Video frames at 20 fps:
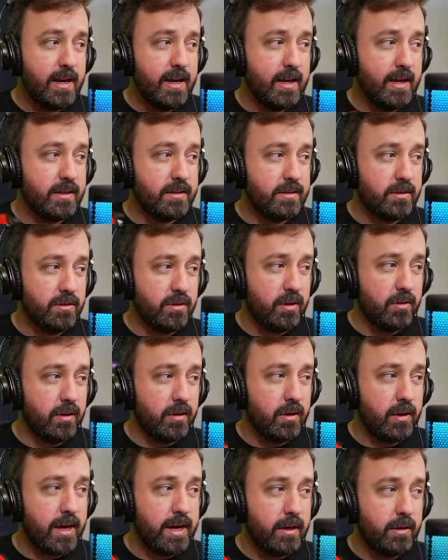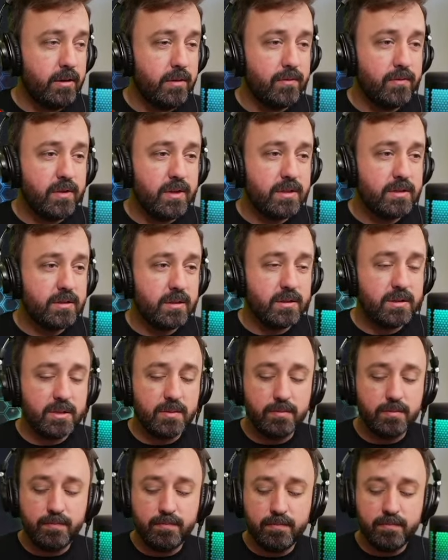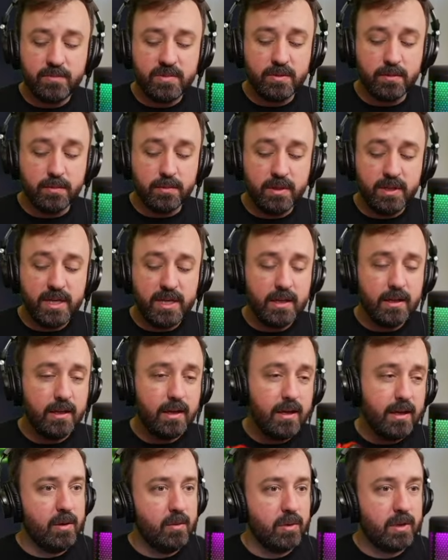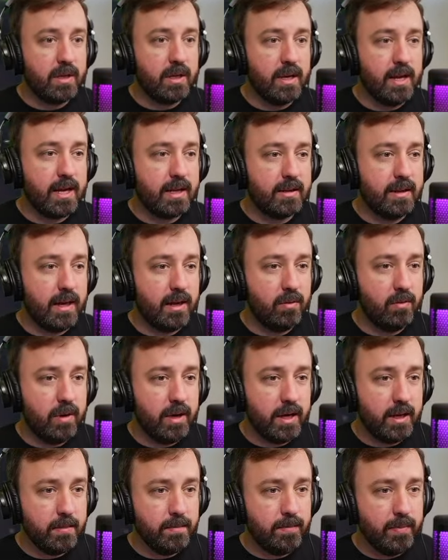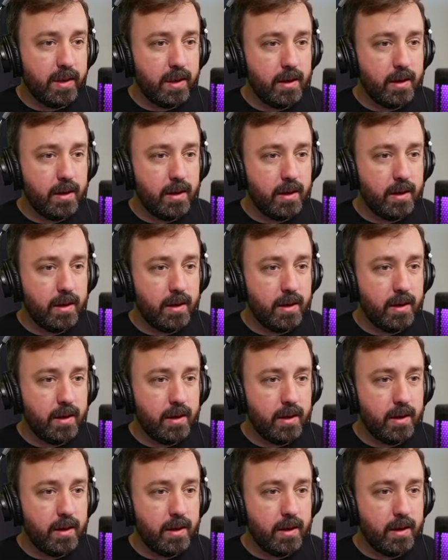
until your light on the front starts to blink, and it would connect that way.